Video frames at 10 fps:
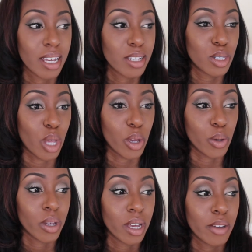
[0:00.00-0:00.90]

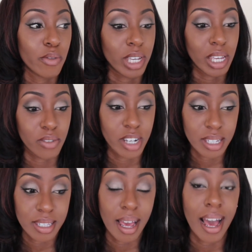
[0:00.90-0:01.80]
So
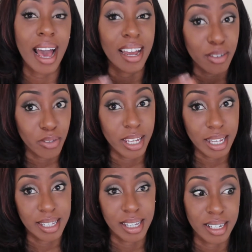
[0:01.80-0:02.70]
forgiveness and
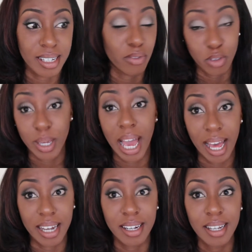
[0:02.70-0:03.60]
forgetting, if you
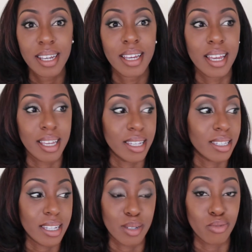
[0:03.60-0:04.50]
can,
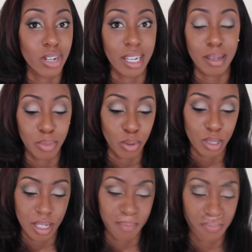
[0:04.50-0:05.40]
is really
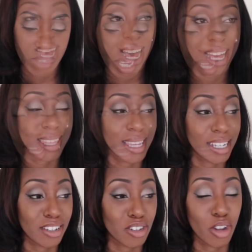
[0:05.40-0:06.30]
important. That I
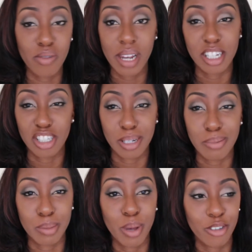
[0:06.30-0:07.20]
think no relationship
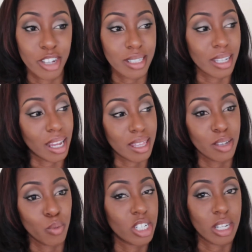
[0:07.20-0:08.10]
is perfect, and I
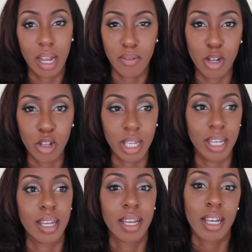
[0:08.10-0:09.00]
think we should never look
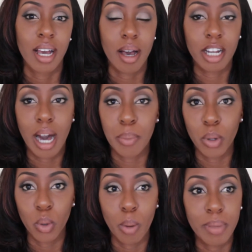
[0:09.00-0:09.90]
at a couple
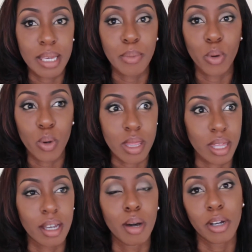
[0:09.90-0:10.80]
or people and
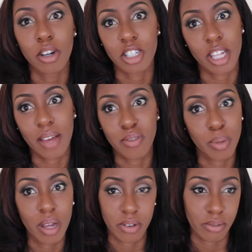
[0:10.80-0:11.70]
think, oh my gosh, they have the
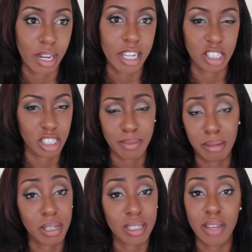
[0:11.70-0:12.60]
perfect relationship, they
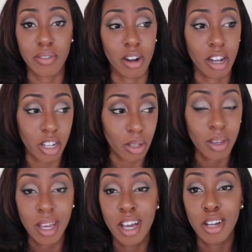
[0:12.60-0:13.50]
must never argue.
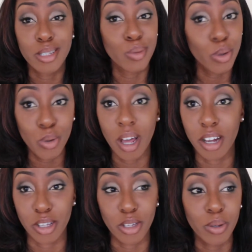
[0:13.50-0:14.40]
Because we all
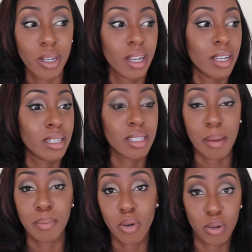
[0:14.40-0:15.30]
argue,
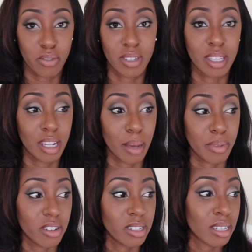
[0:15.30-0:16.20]
some more often than
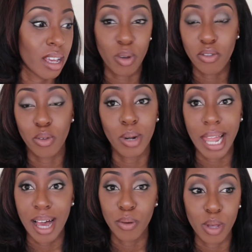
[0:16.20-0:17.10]
others. We fall
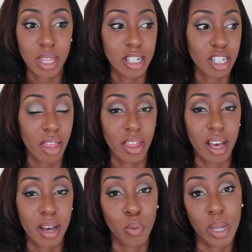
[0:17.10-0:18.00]
out with each
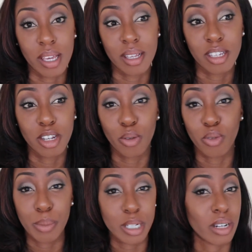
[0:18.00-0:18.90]
other, we,
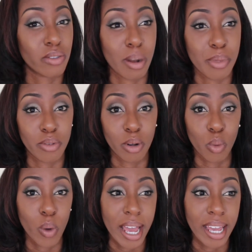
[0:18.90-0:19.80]
rub each other up the wrong
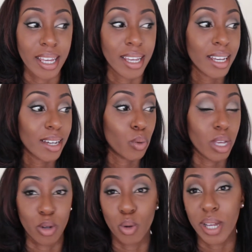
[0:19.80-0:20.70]
way, we
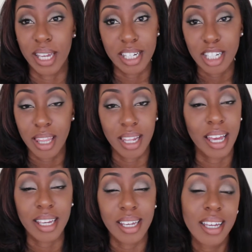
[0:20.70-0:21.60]
annoy each other,
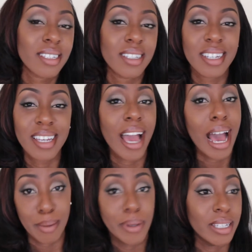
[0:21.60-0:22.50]
like, it
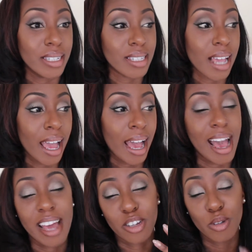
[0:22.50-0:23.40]
happens.
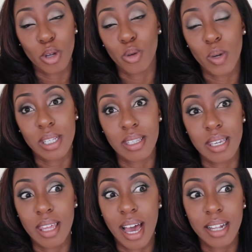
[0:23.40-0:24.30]
And you don't always
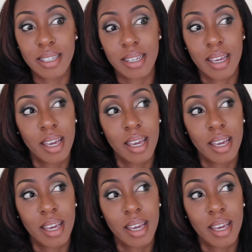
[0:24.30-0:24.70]
see that